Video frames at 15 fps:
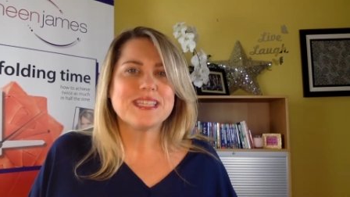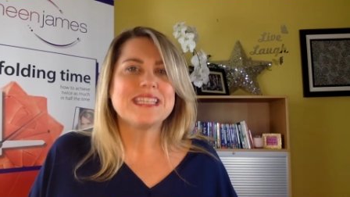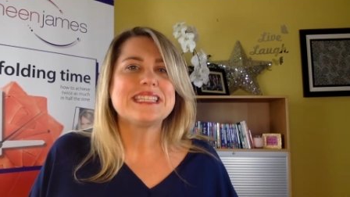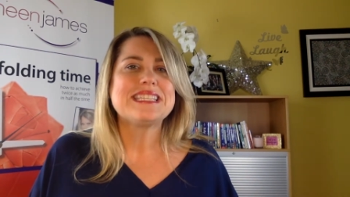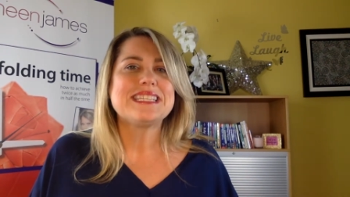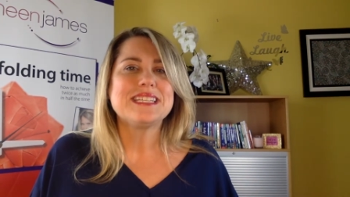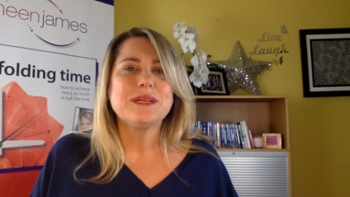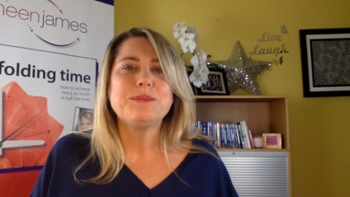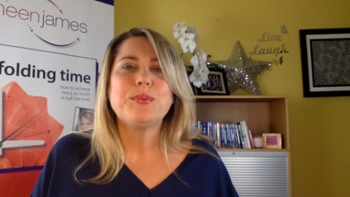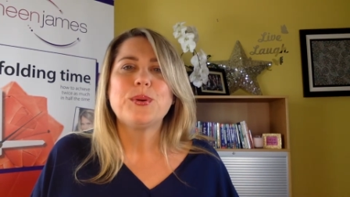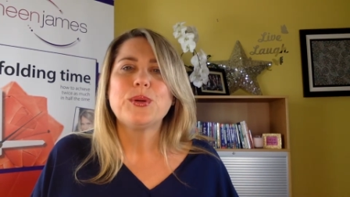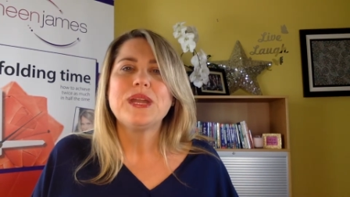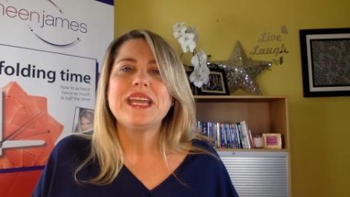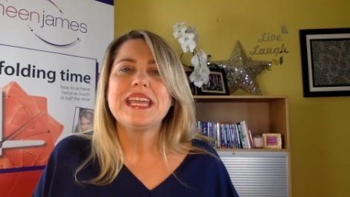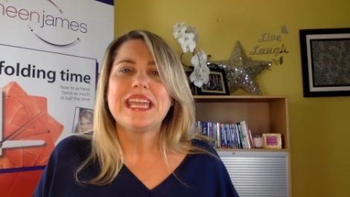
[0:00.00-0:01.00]
consider
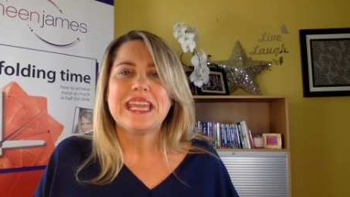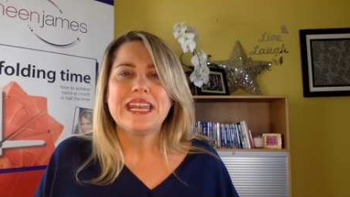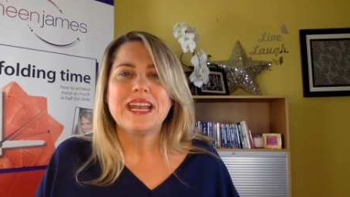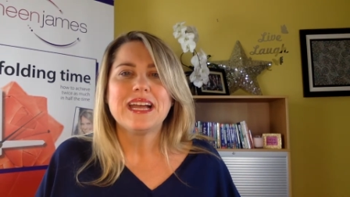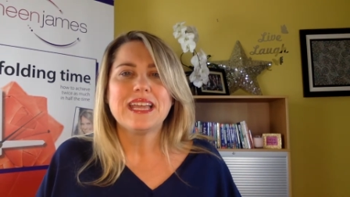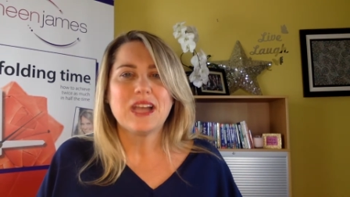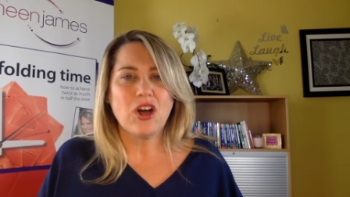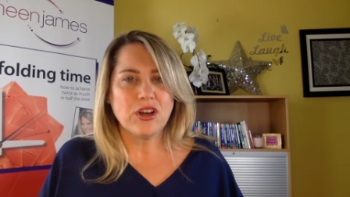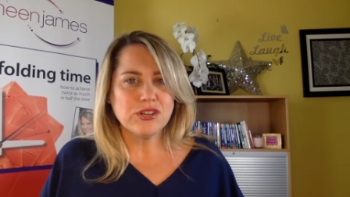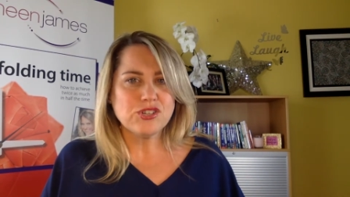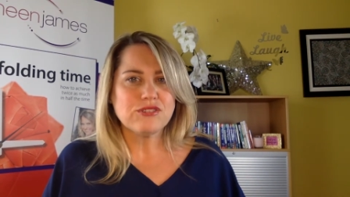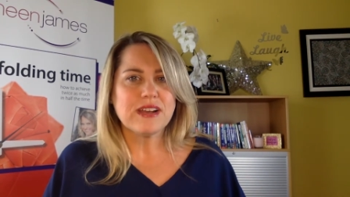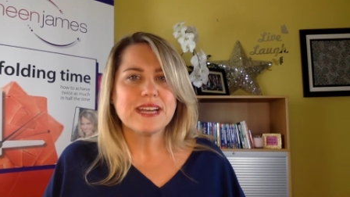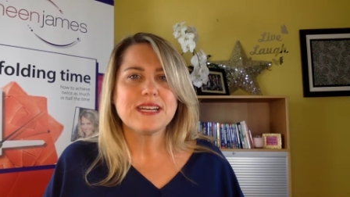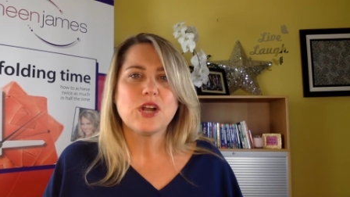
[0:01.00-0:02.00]
putting in a
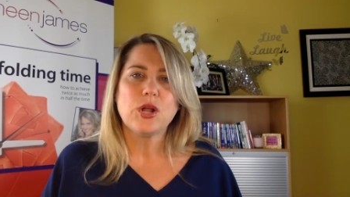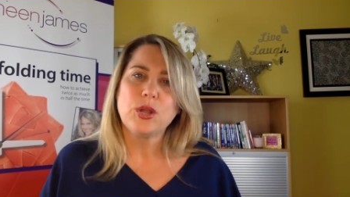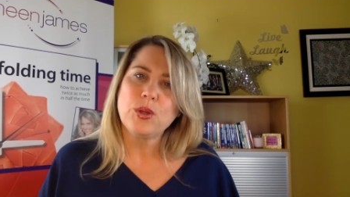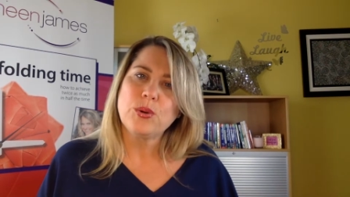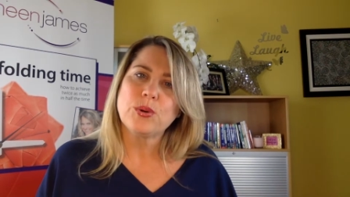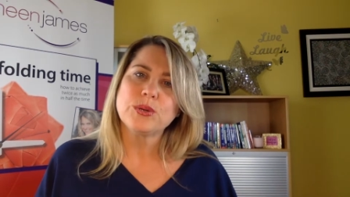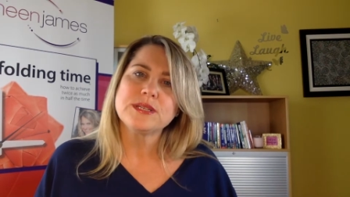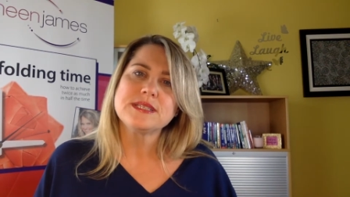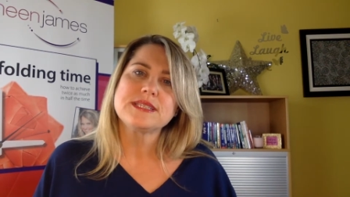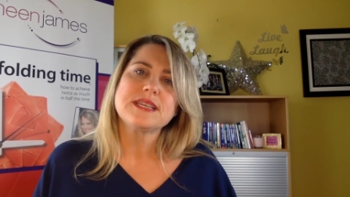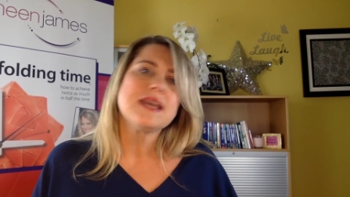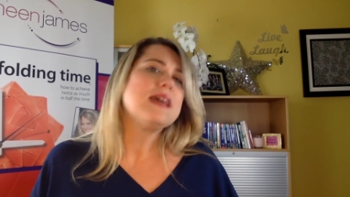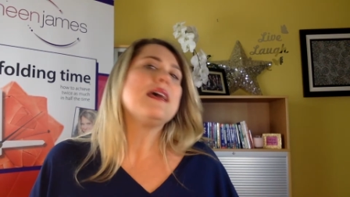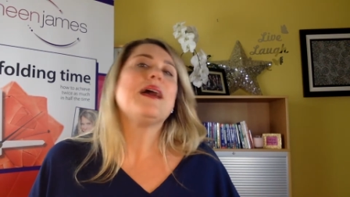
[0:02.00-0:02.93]
contract clause